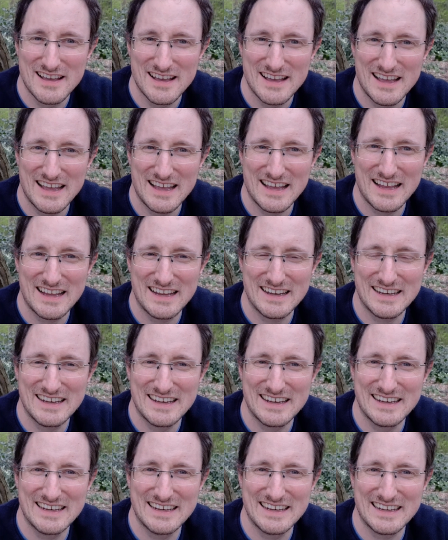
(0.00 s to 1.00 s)

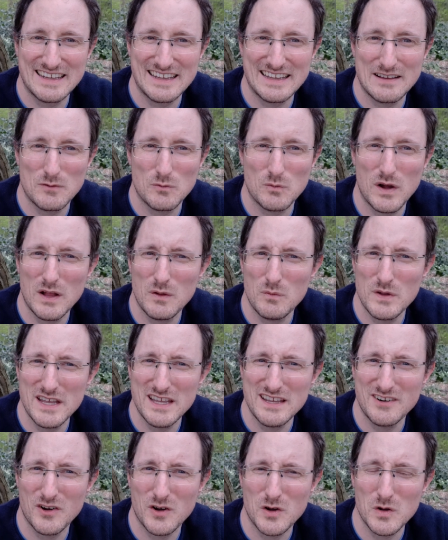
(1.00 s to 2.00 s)
And while
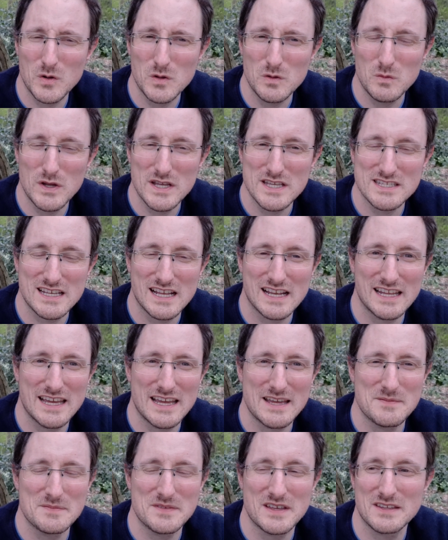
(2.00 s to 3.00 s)
we always
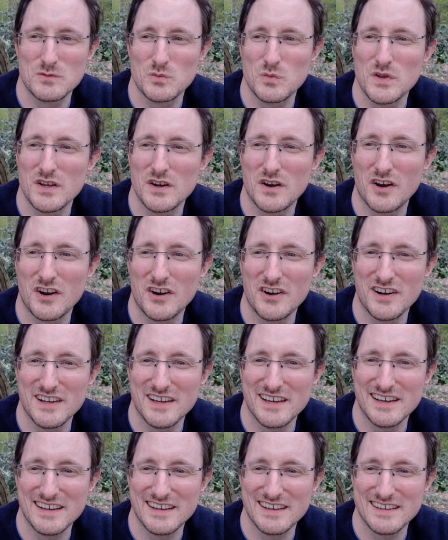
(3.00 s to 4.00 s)
claim that we are
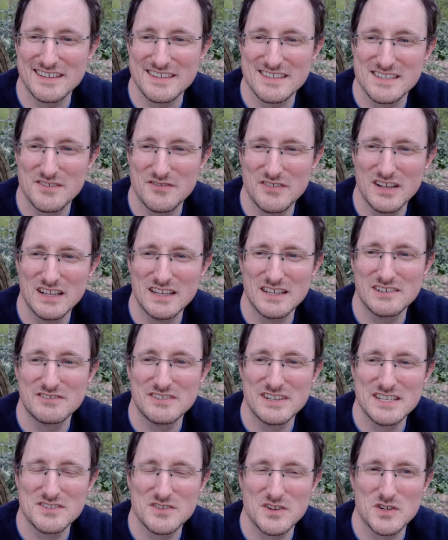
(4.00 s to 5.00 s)
a civilian
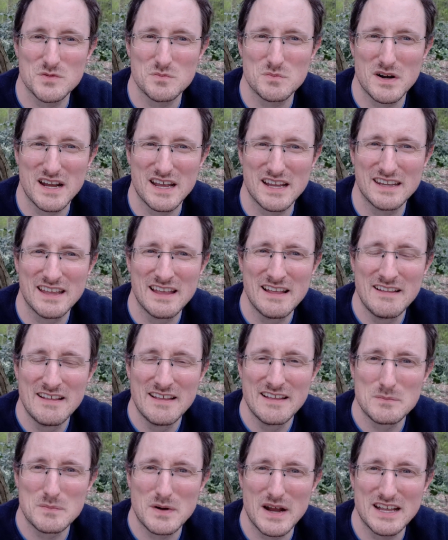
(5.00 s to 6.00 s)
research
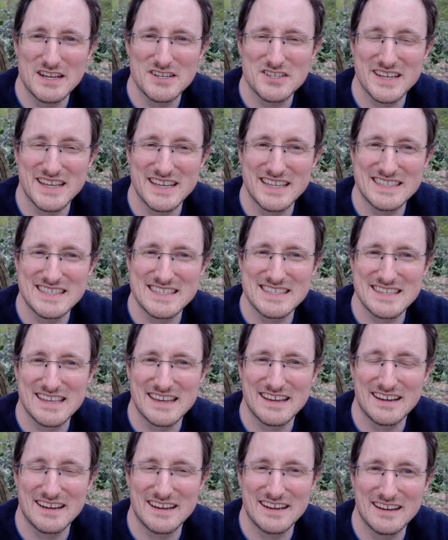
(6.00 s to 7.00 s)
branch, it's
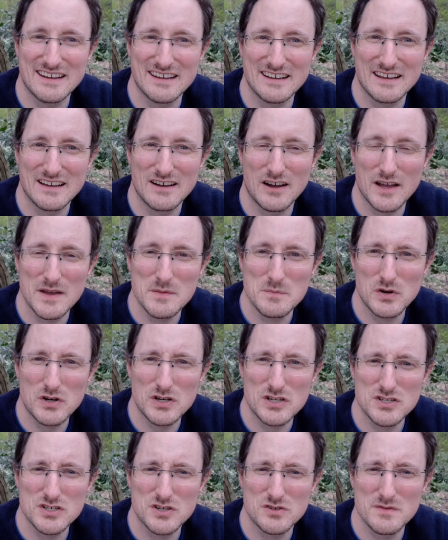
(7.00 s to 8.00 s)

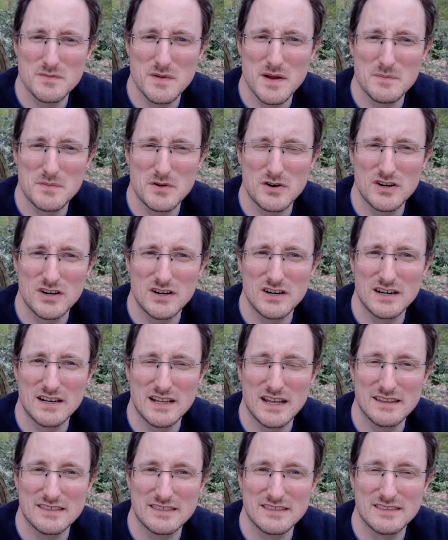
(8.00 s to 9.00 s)
important to remember
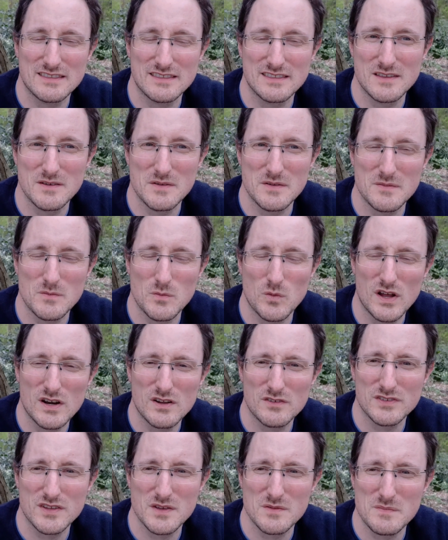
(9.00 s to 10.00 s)
that one
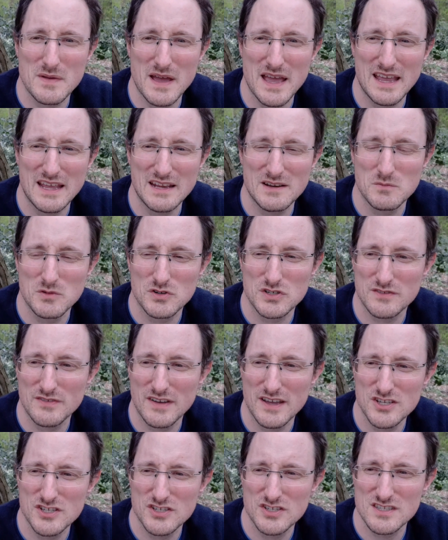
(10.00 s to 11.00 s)
of the main
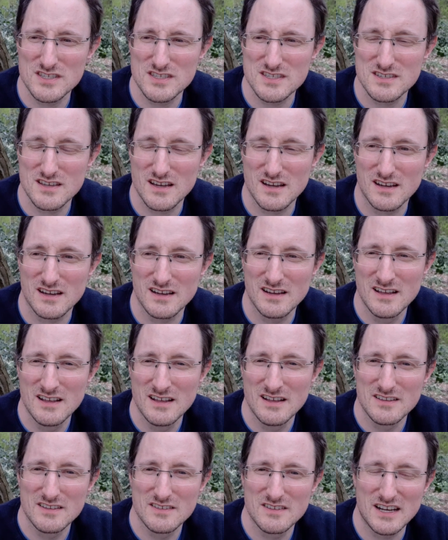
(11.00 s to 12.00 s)
motivations
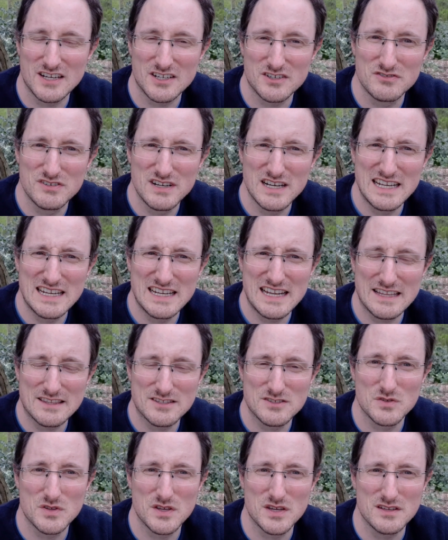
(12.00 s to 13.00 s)
that really led
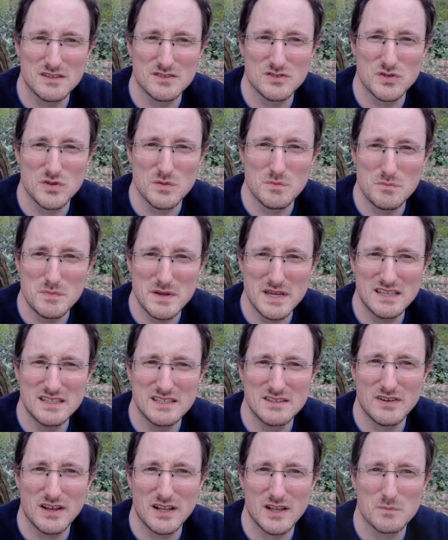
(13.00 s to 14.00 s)
to the big
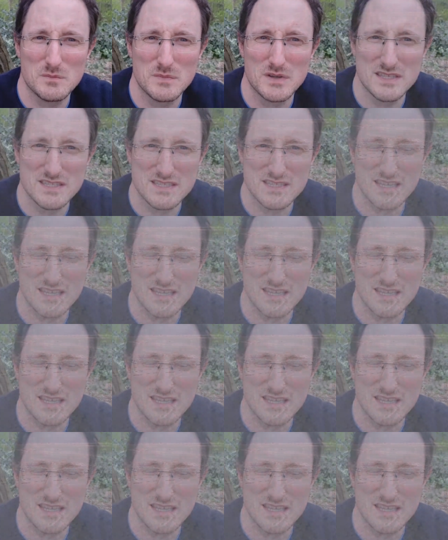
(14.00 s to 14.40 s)
developments